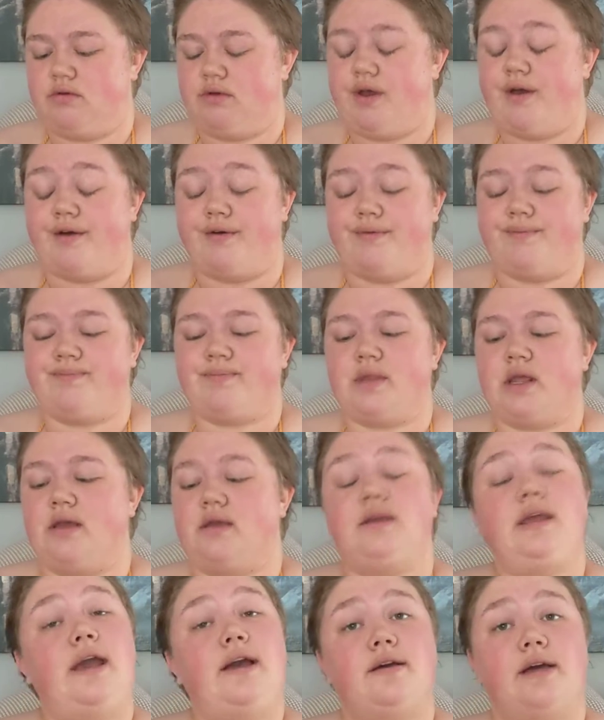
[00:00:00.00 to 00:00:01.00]
Huh.
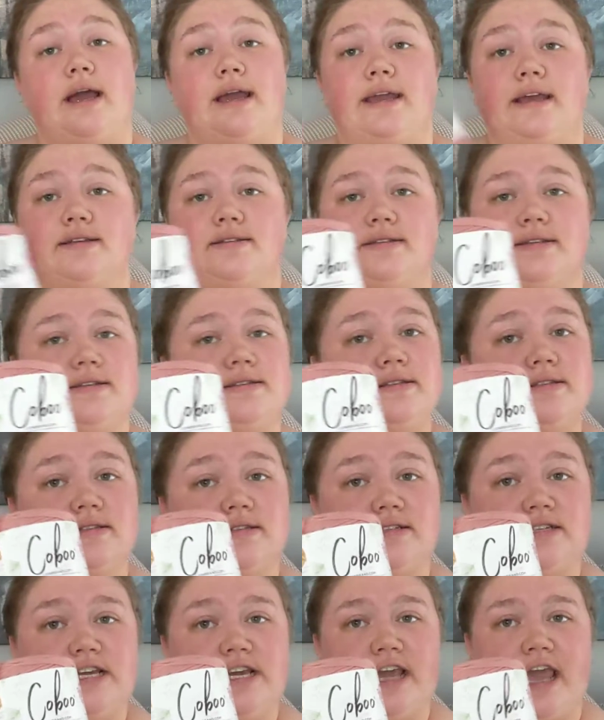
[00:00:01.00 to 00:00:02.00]
yeah, I guess this is
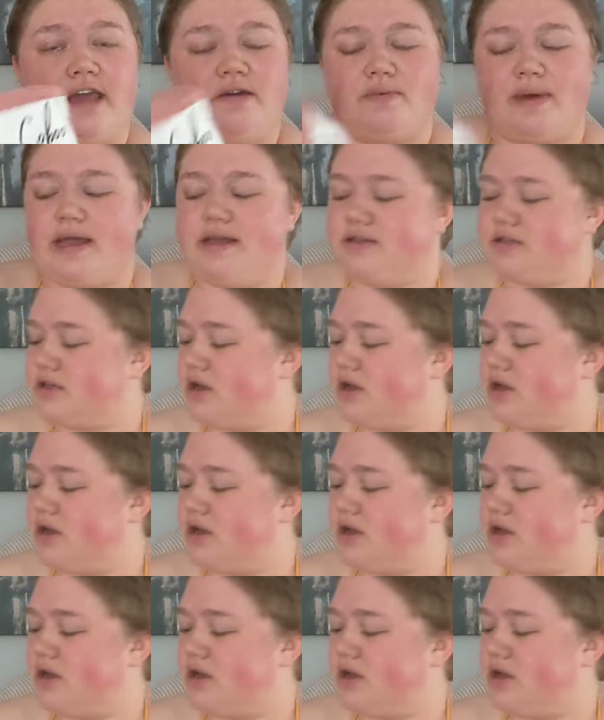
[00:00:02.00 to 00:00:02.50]
a DK weight.